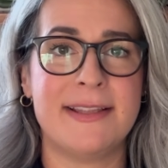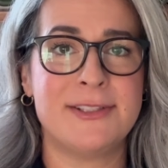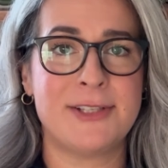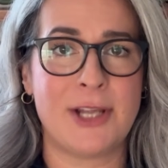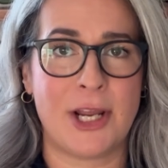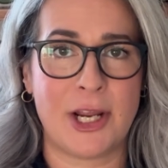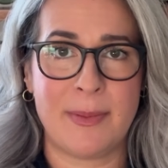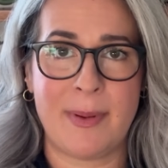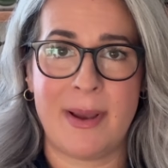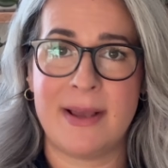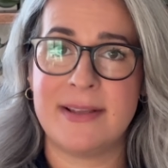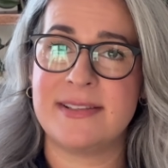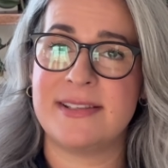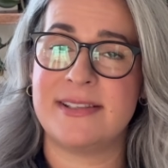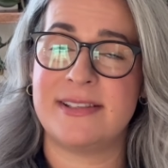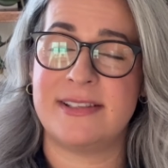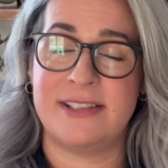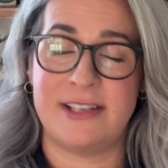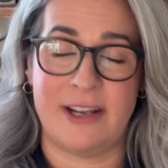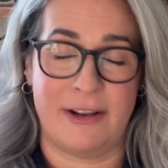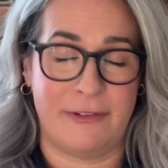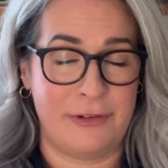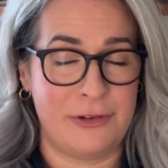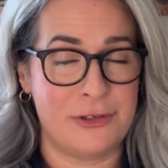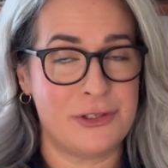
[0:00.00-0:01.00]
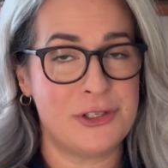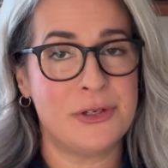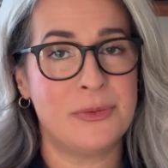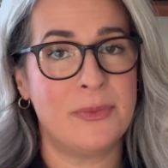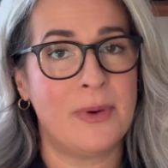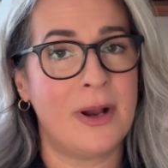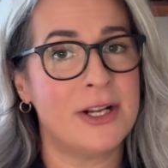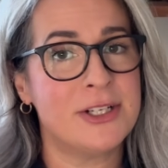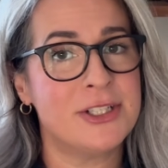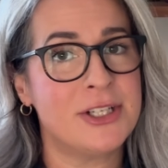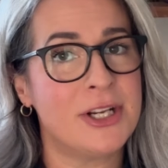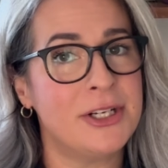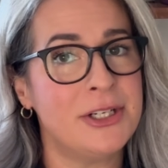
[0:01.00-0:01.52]
talk about stuff you should
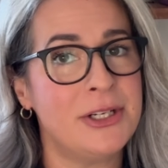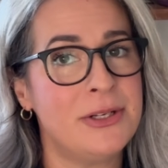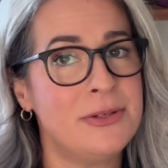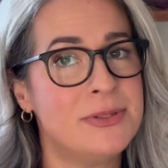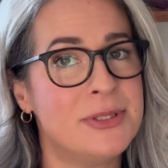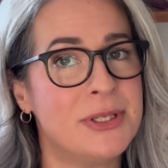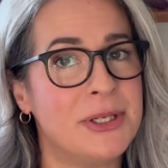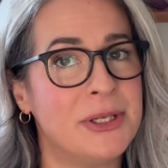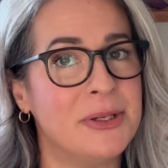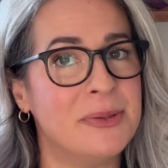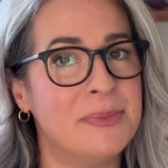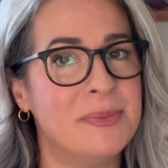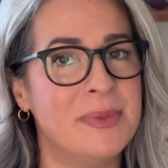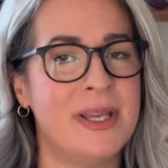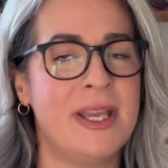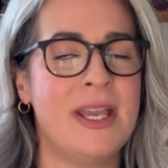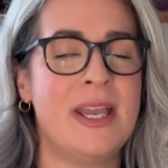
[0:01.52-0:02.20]
watch on YouTube.